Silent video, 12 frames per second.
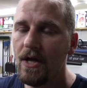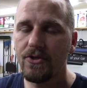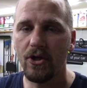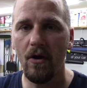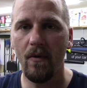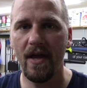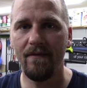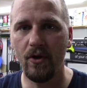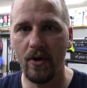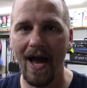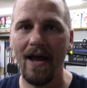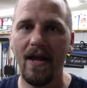So if
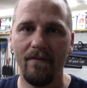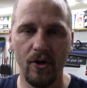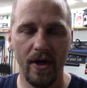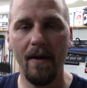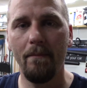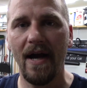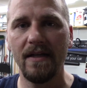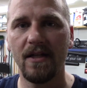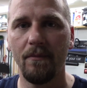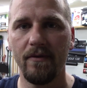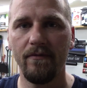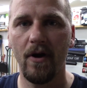you got if you're gonna buy
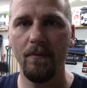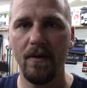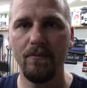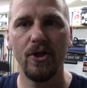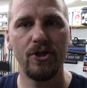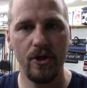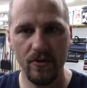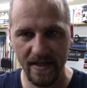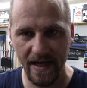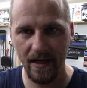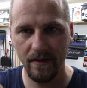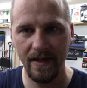something from them, just use
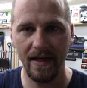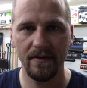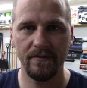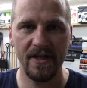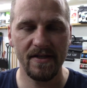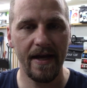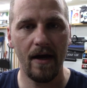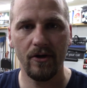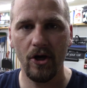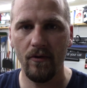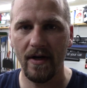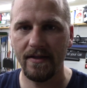that that discount
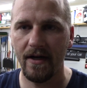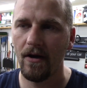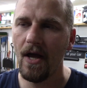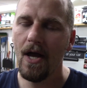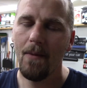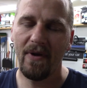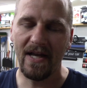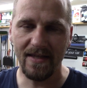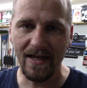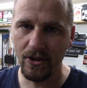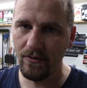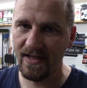code right there because
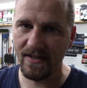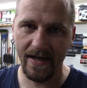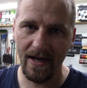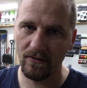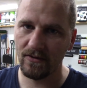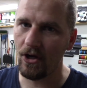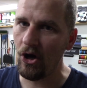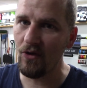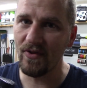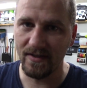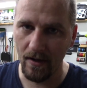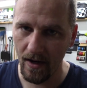they do discounts all
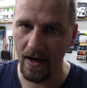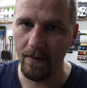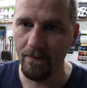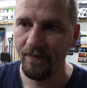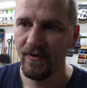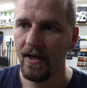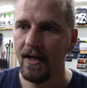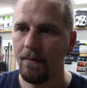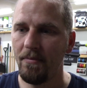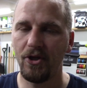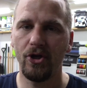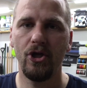the time
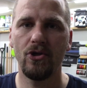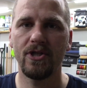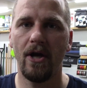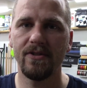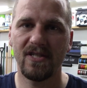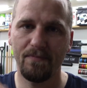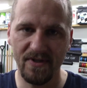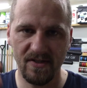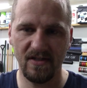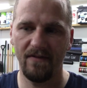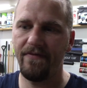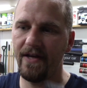but they're usually on
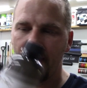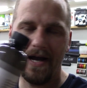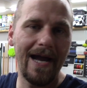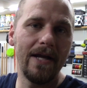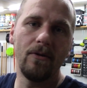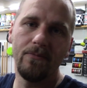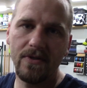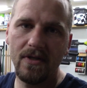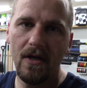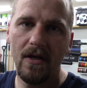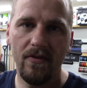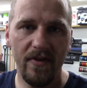specific items.
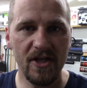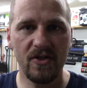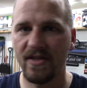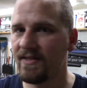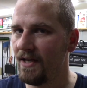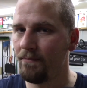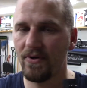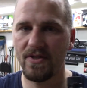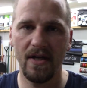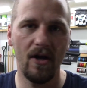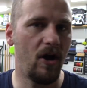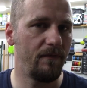This is
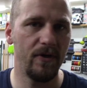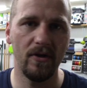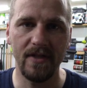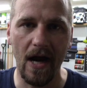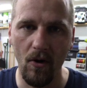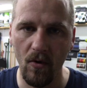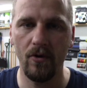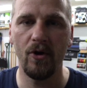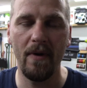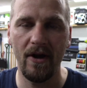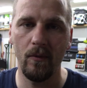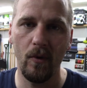10% off your entire order, no
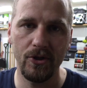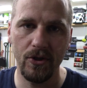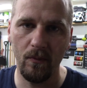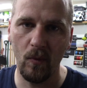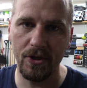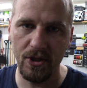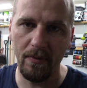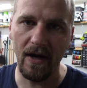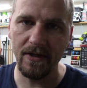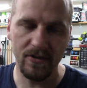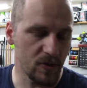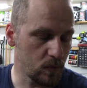matter what you what you
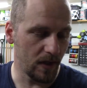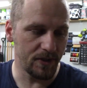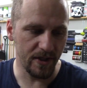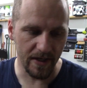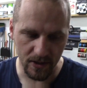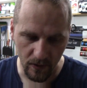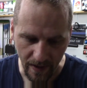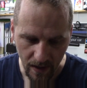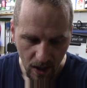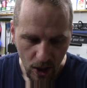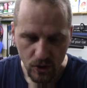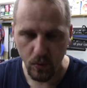buy. So I just want to let you guys know that.
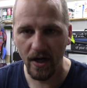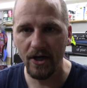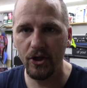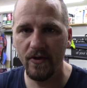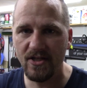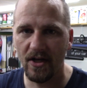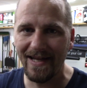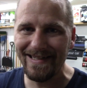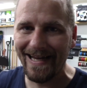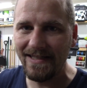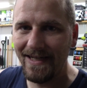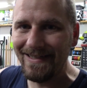So we're gonna do this on the
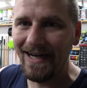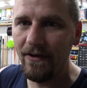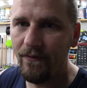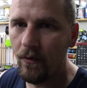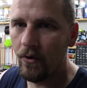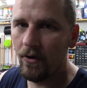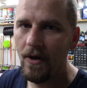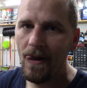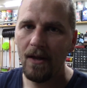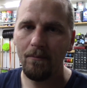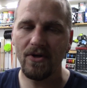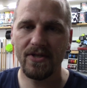1994
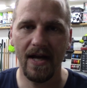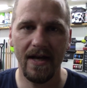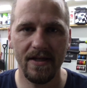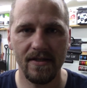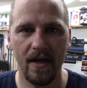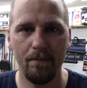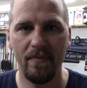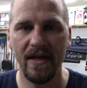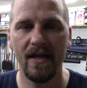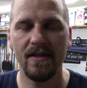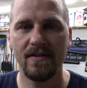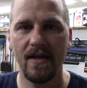
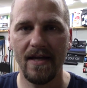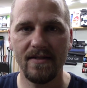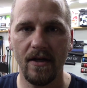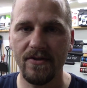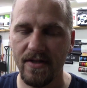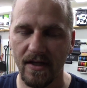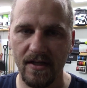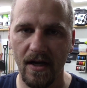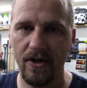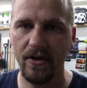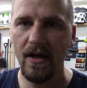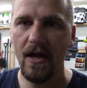Mercedes-Benz
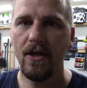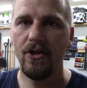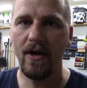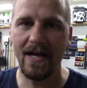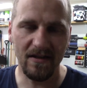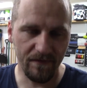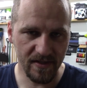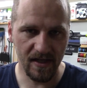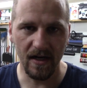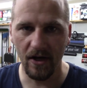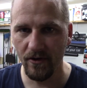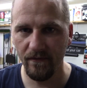SL600. You guys have
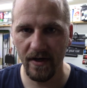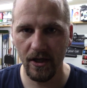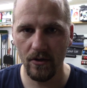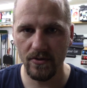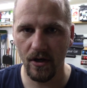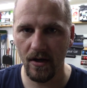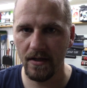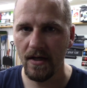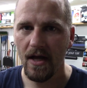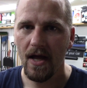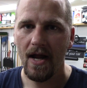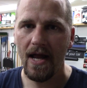seen other videos on,
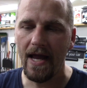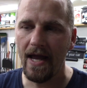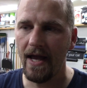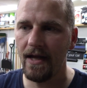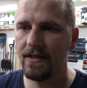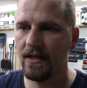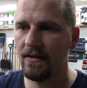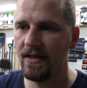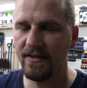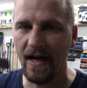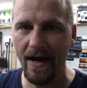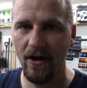and
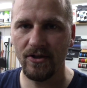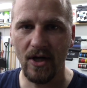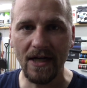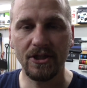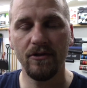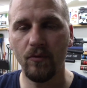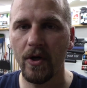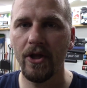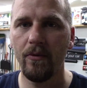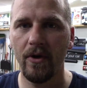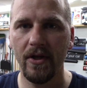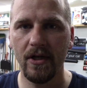the tires are actually in
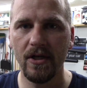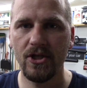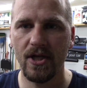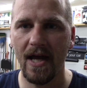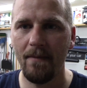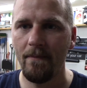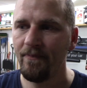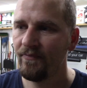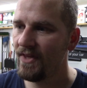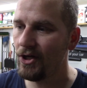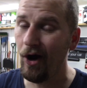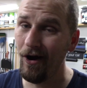really, really good shape.
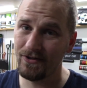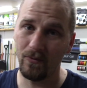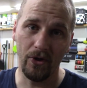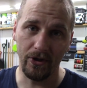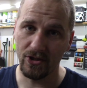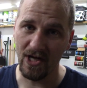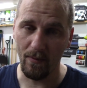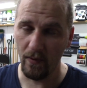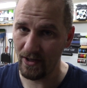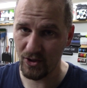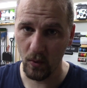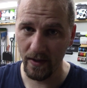The car is in really good shape. It
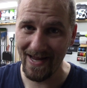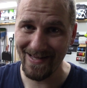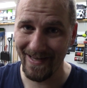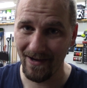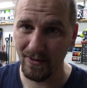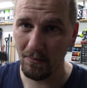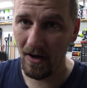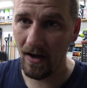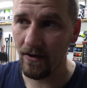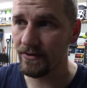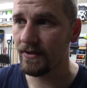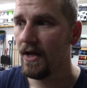only has 28,000
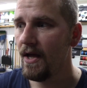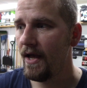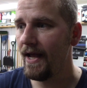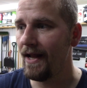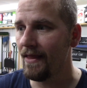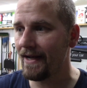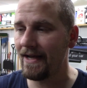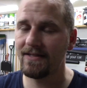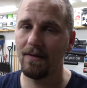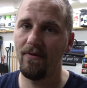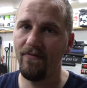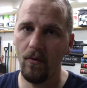miles, and like I
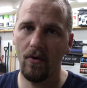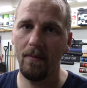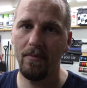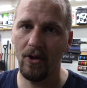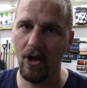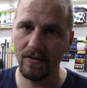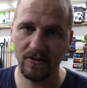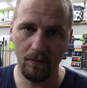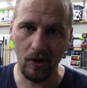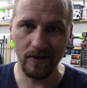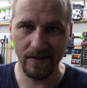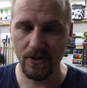said before, it belongs to
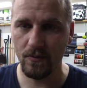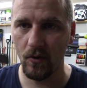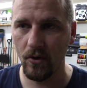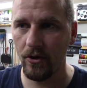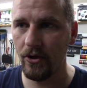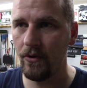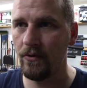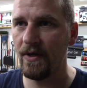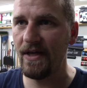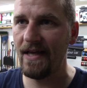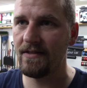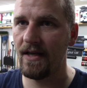Mark Dismore, who
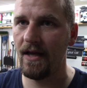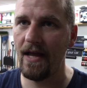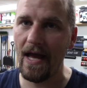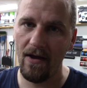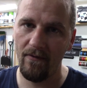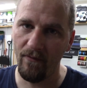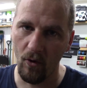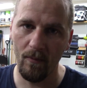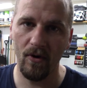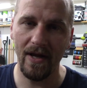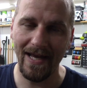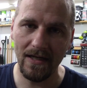is a
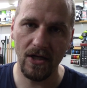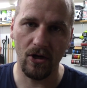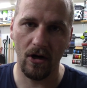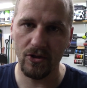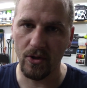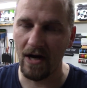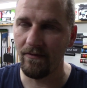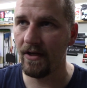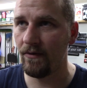former IndyCar driver.